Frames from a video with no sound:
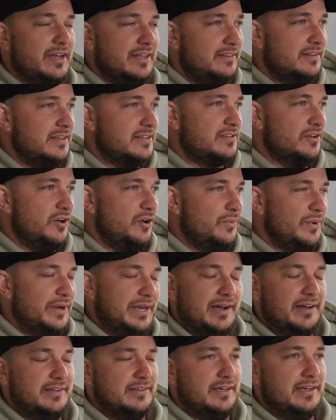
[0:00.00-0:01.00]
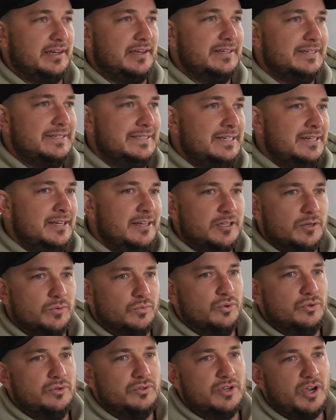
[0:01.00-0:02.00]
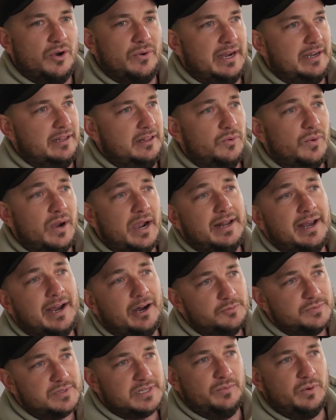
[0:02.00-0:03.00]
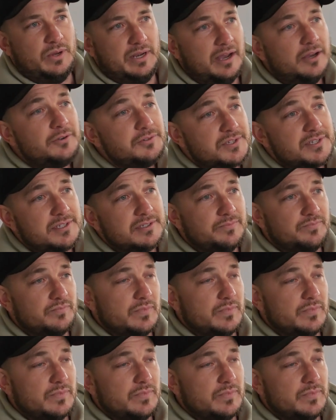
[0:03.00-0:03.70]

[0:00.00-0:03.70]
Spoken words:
There's no one out there that wouldn't go out of their way to help someone else,